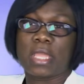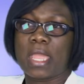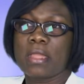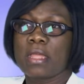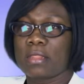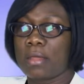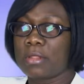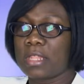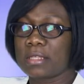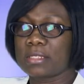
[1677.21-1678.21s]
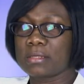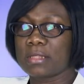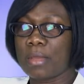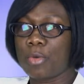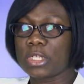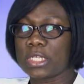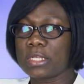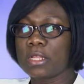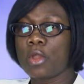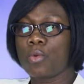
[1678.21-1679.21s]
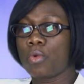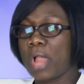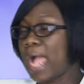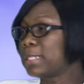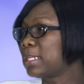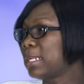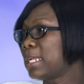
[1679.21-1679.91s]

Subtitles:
their body will handle